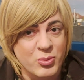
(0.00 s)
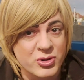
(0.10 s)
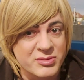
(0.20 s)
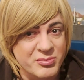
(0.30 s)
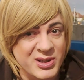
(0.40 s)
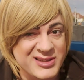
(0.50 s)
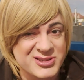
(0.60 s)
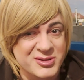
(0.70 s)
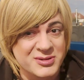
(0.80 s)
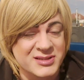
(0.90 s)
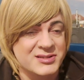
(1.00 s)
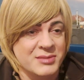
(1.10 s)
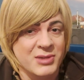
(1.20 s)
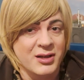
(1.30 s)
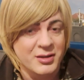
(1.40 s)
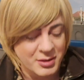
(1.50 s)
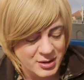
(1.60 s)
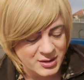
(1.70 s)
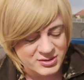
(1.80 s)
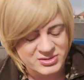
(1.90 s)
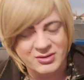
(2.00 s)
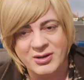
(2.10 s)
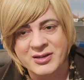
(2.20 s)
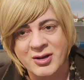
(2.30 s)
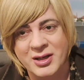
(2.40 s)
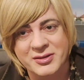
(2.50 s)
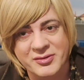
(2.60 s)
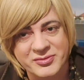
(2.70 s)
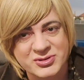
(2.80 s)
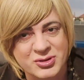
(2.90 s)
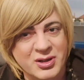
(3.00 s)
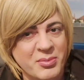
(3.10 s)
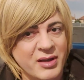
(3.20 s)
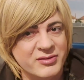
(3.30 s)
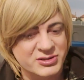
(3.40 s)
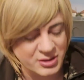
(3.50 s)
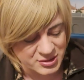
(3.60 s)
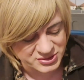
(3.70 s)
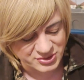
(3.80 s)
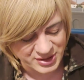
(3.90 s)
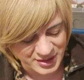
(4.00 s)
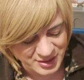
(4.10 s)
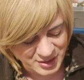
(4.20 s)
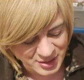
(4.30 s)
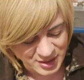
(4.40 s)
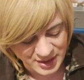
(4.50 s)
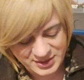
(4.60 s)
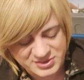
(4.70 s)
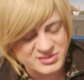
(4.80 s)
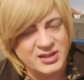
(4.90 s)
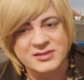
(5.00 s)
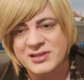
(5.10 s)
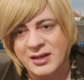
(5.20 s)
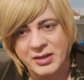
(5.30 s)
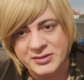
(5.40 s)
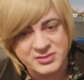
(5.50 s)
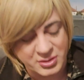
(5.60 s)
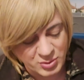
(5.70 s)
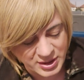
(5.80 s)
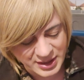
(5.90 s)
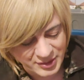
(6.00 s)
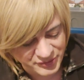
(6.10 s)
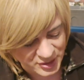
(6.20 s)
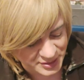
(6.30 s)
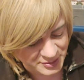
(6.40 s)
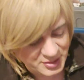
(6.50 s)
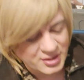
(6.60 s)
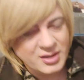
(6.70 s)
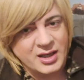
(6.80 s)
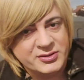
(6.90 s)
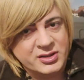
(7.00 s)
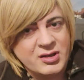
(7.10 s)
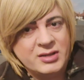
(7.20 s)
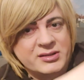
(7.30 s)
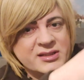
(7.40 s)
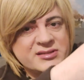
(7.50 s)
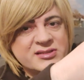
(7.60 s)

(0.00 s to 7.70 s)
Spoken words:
wouldn't be too dissimilar. So I kind of took a bit of a chance on it, and as it turns out, it's going to work out fine. And this